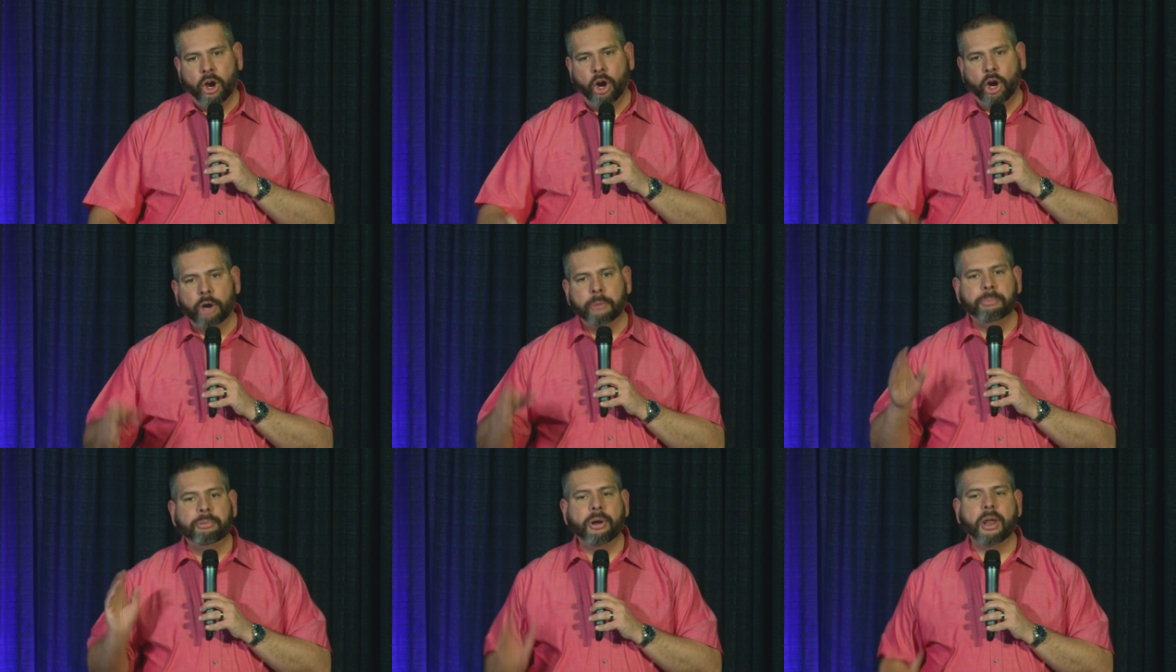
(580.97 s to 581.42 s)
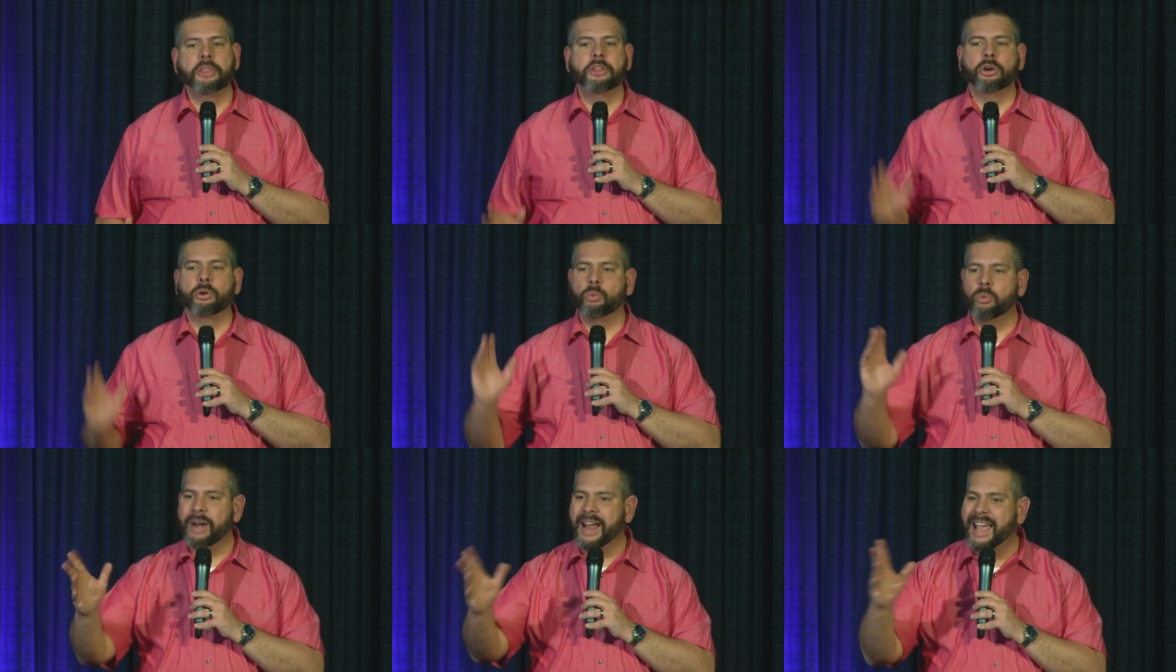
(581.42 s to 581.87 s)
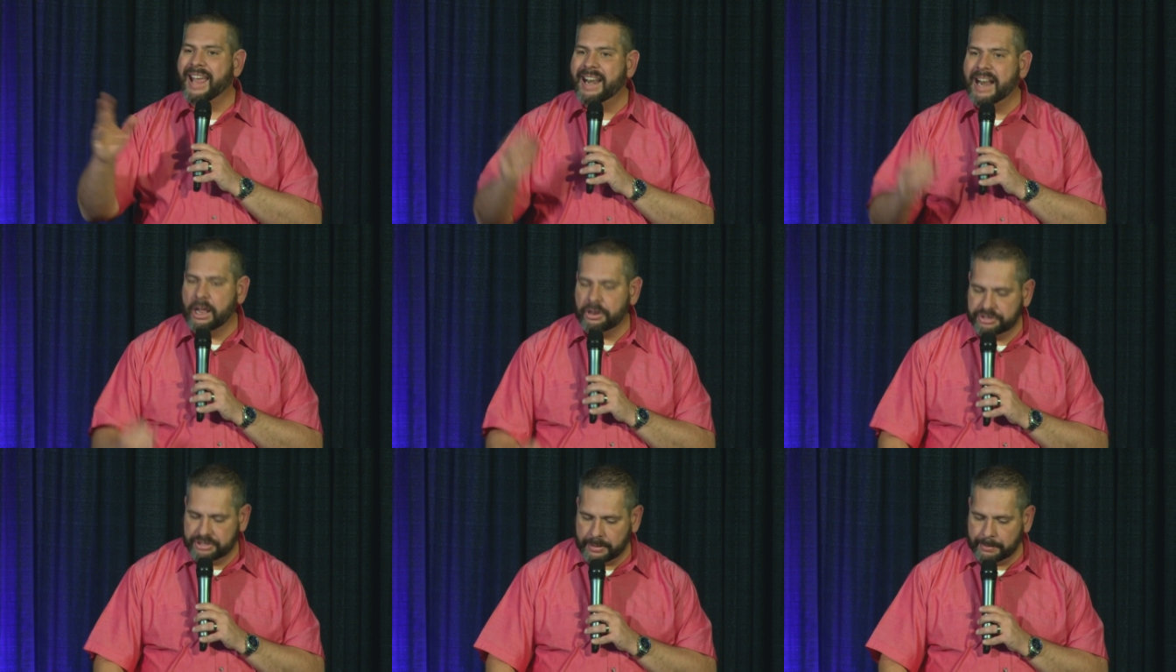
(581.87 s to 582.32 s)
her brother
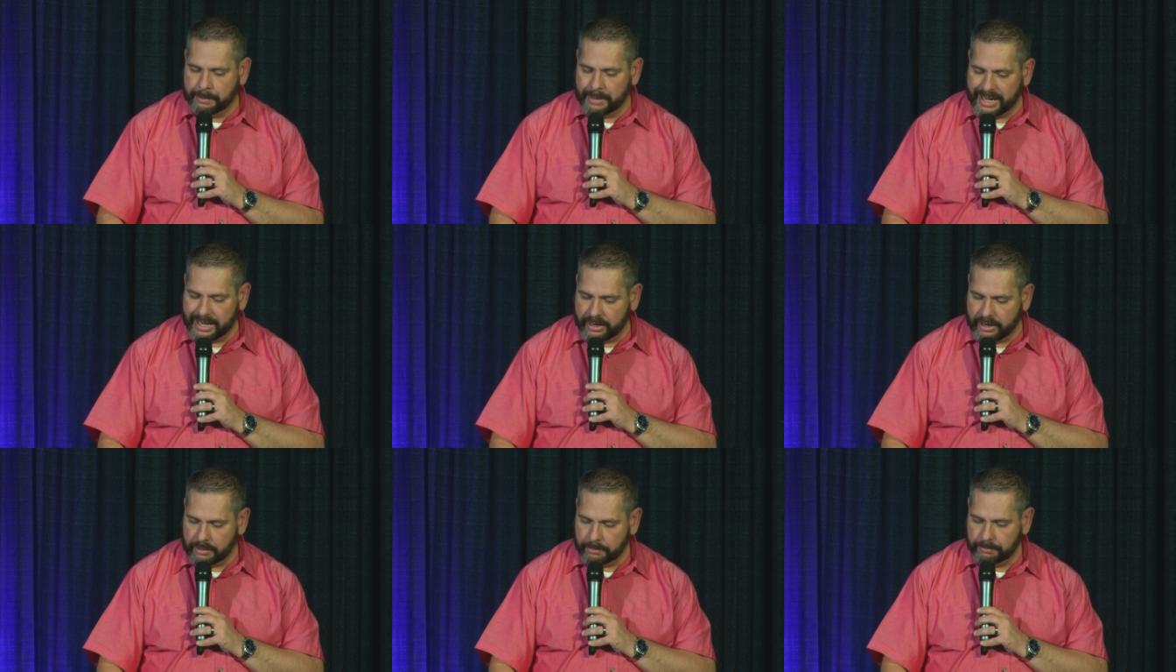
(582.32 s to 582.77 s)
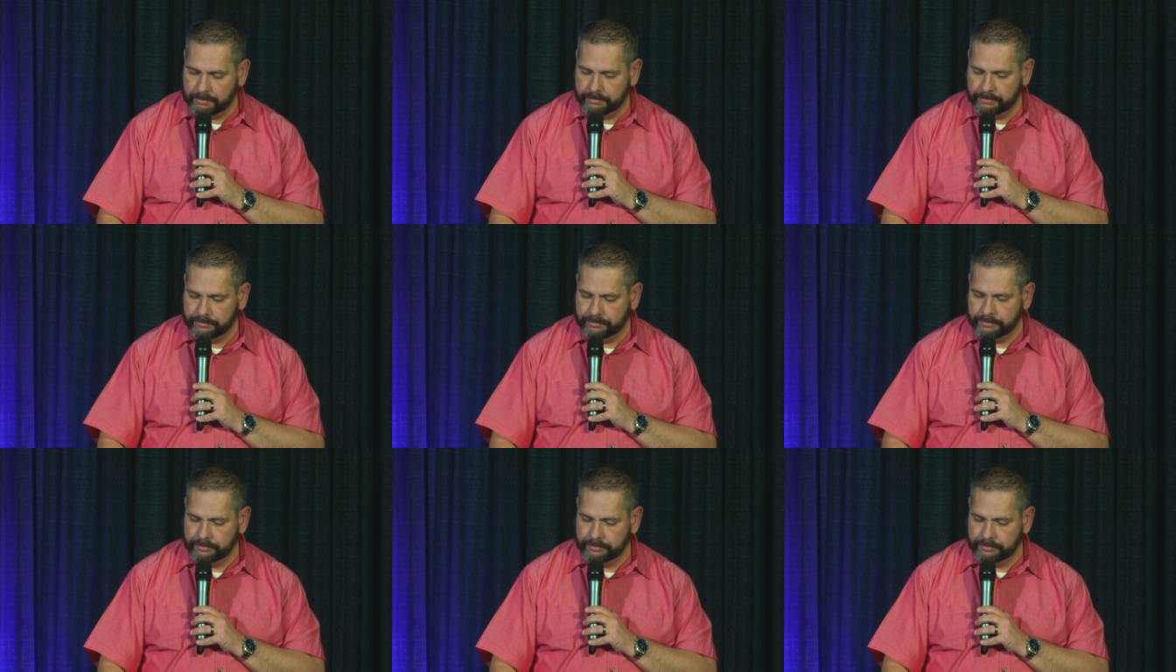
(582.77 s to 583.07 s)
ran out to meet him.